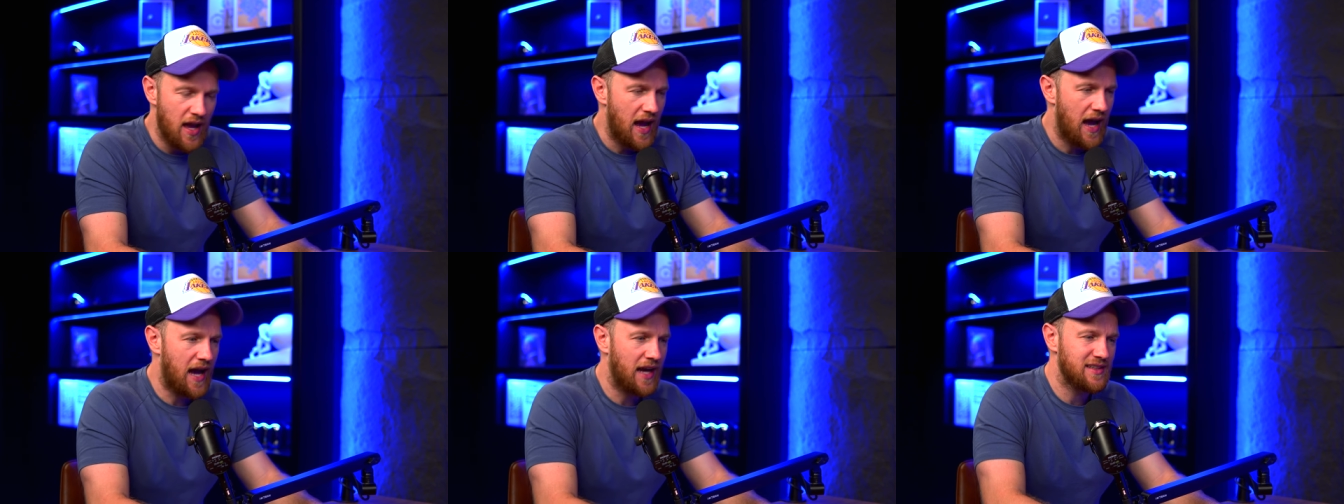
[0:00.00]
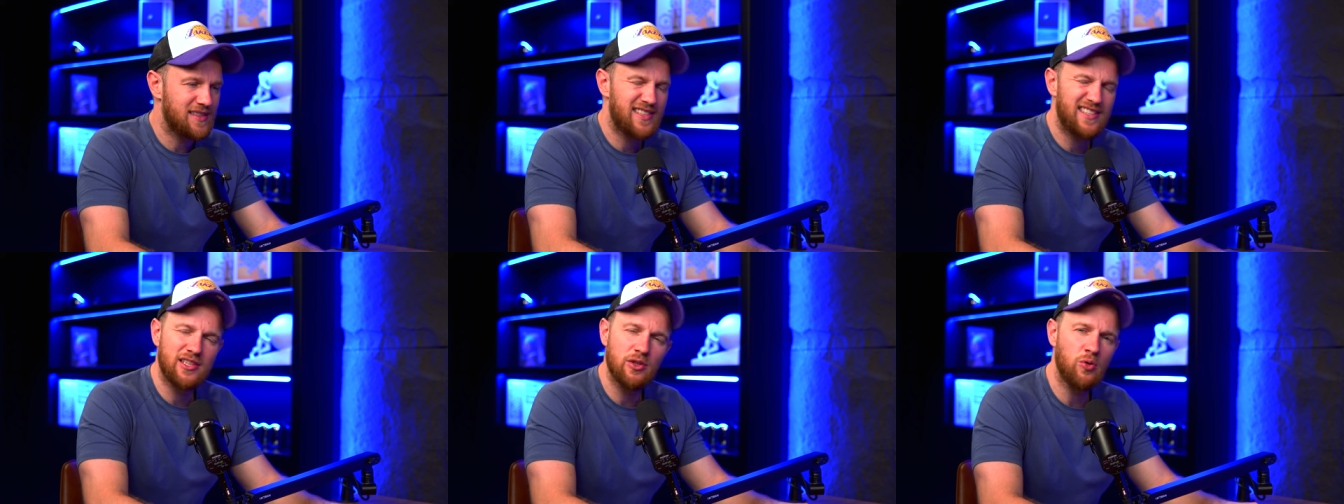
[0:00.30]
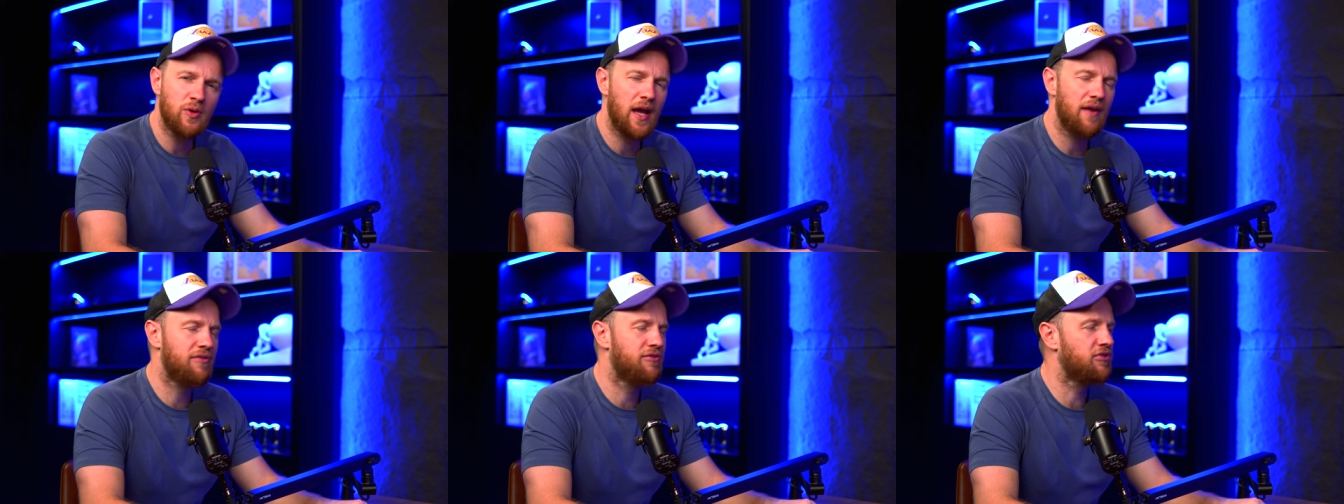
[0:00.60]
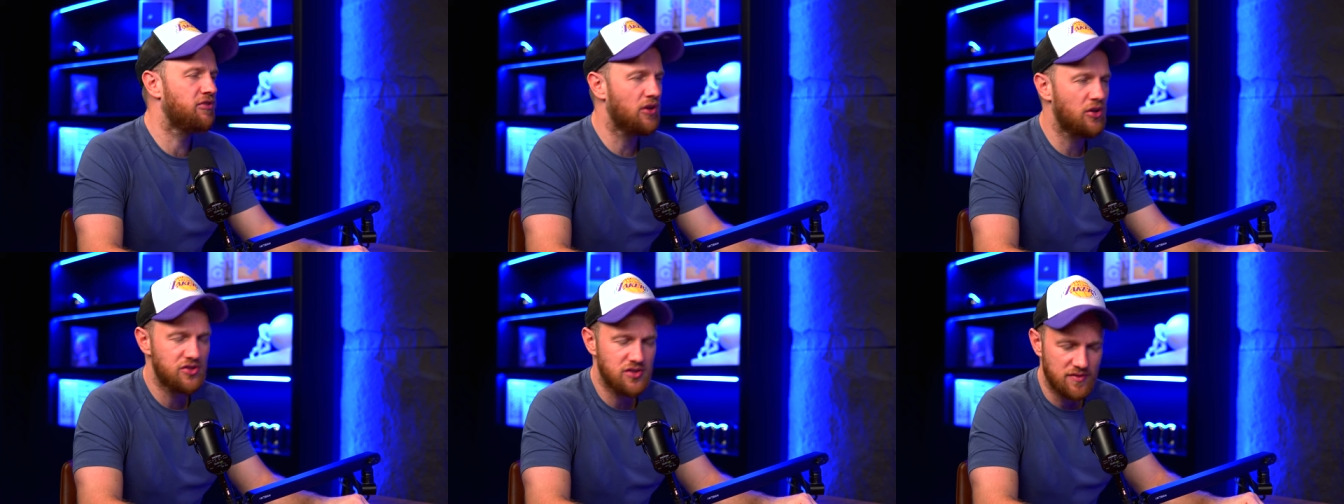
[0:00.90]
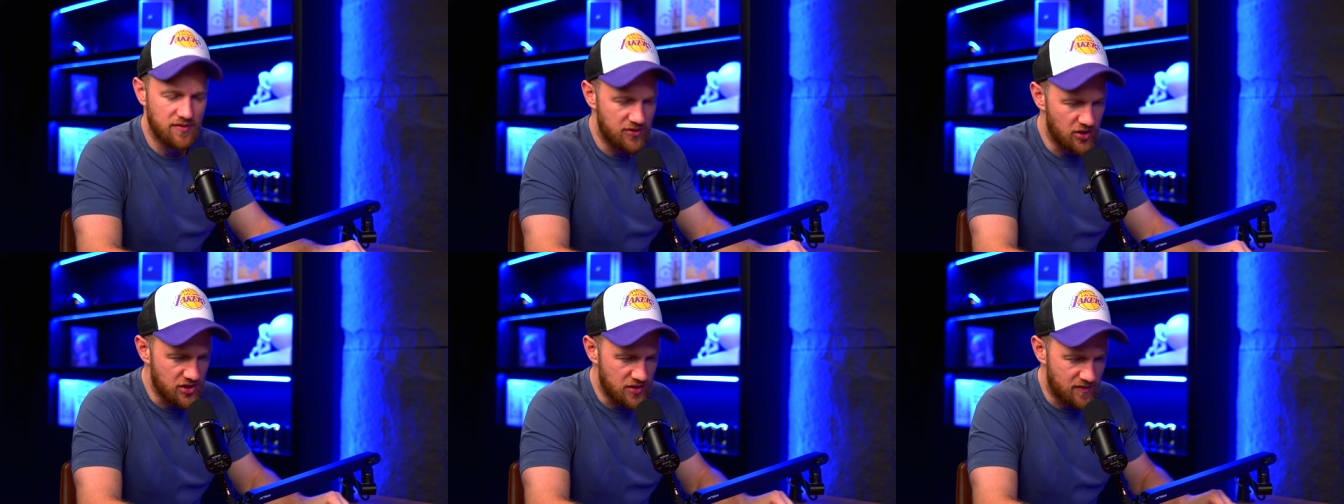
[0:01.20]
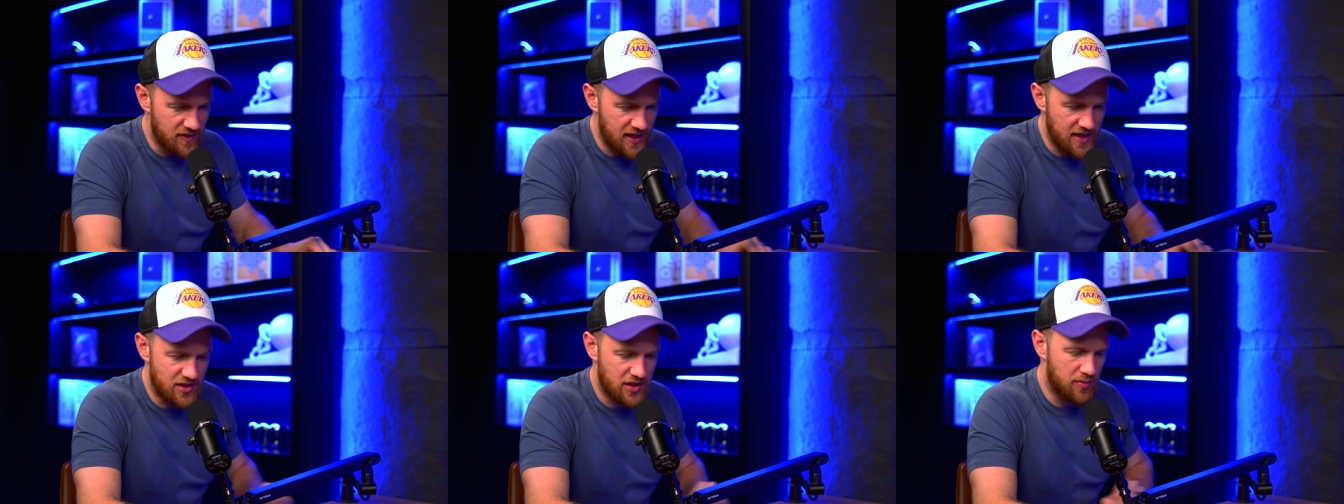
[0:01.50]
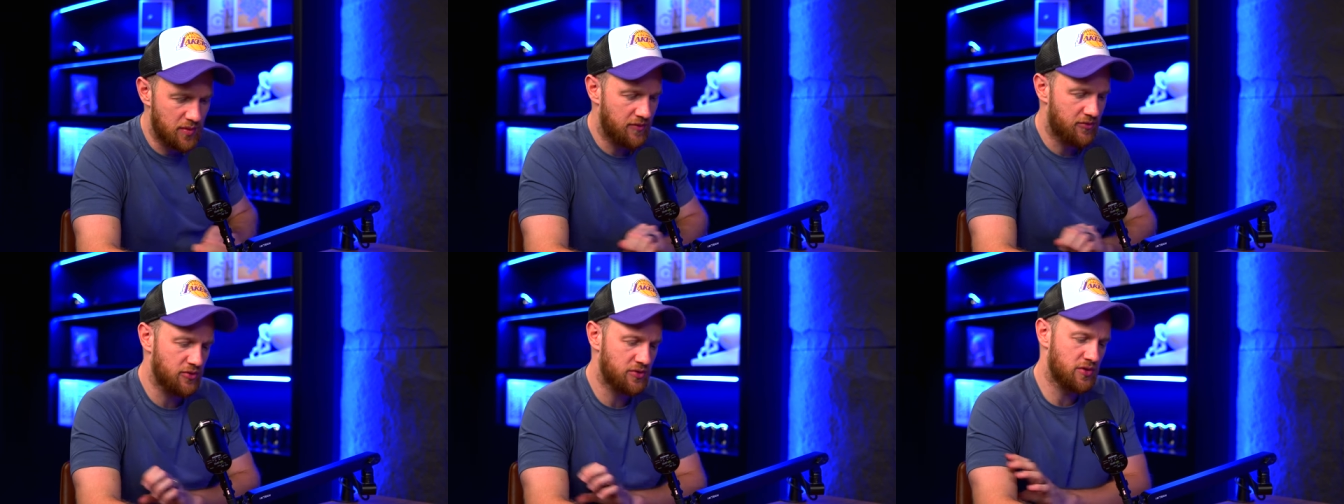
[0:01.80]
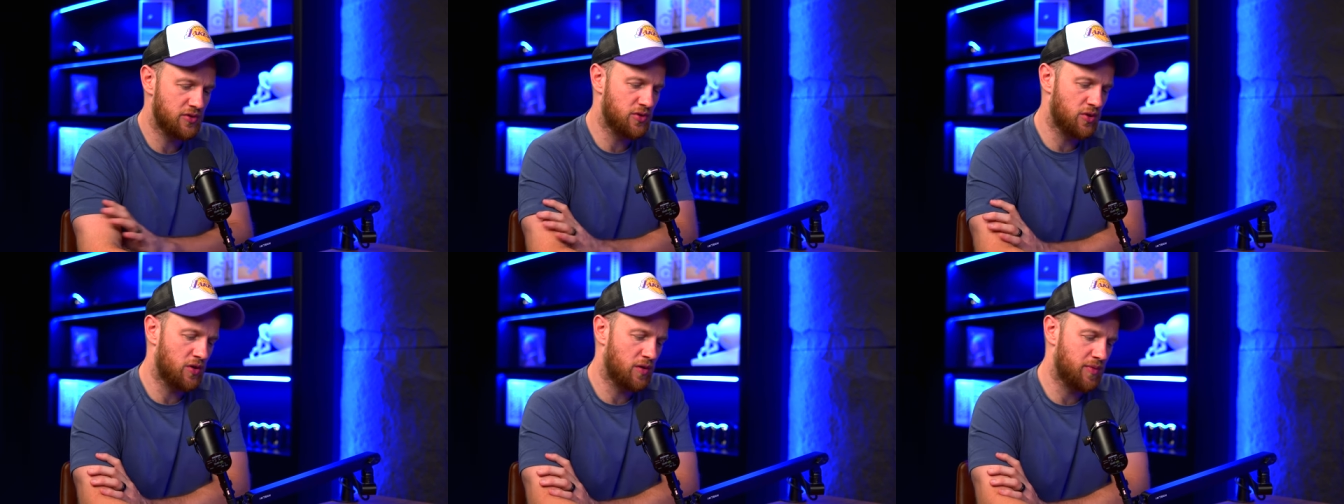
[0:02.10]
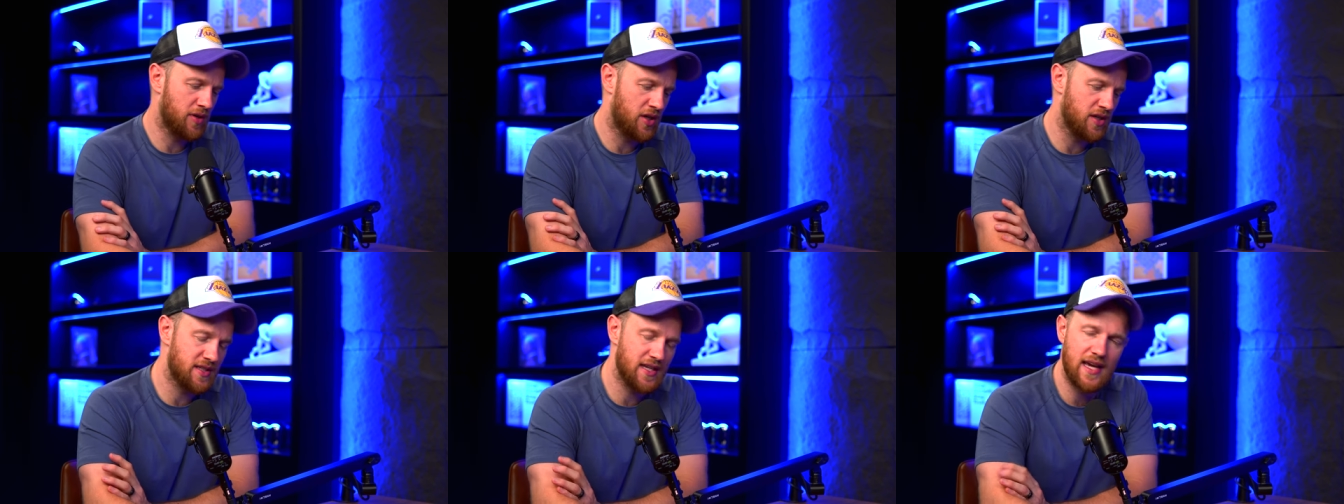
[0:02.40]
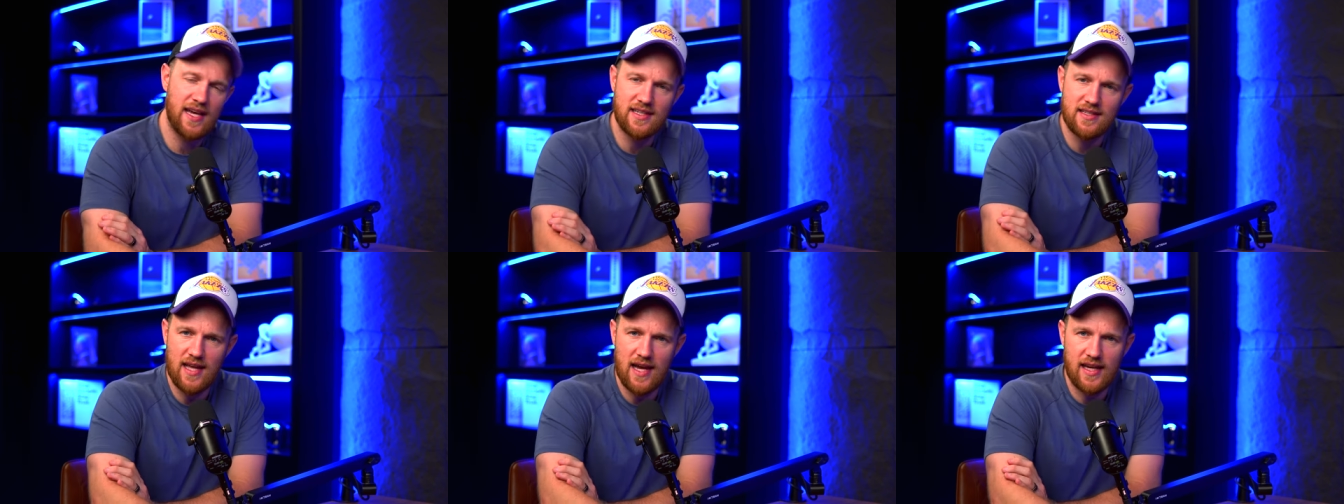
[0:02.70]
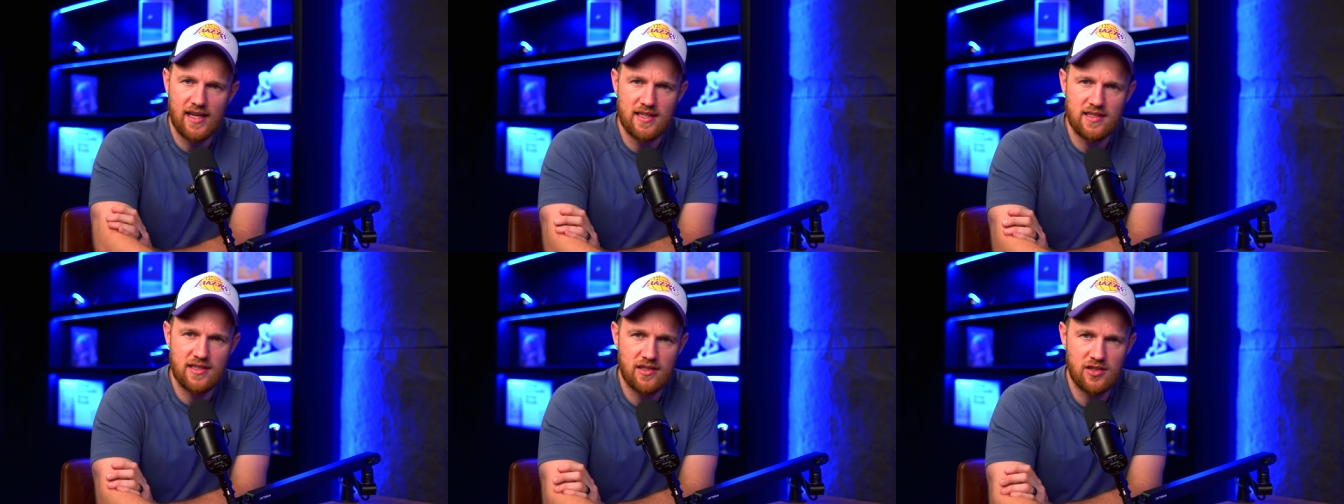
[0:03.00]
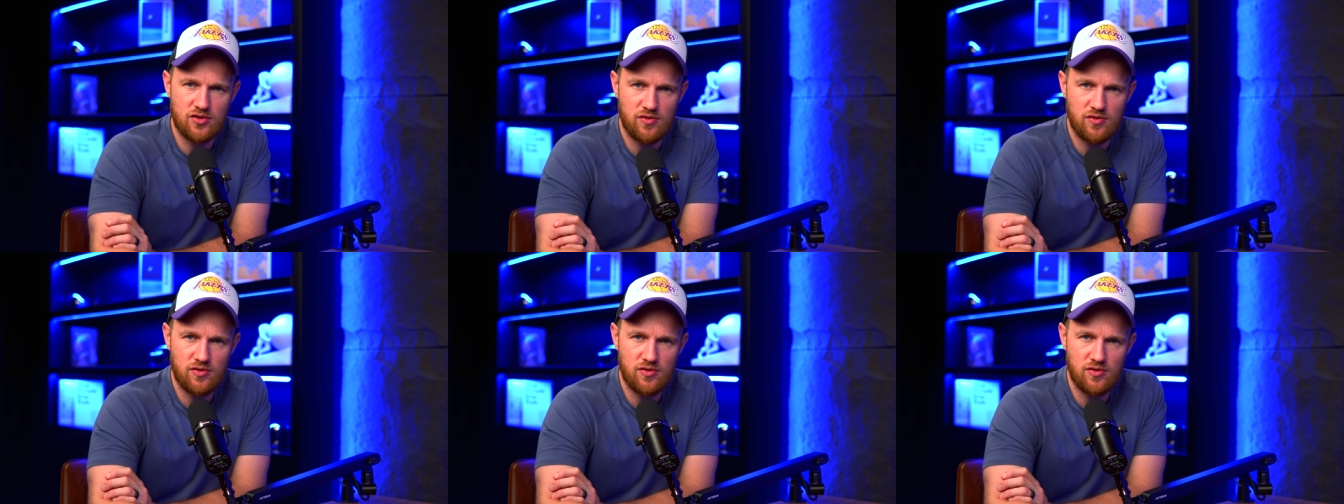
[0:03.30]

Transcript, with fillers: and still get floods and floods of leads coming through the door because it is that easy and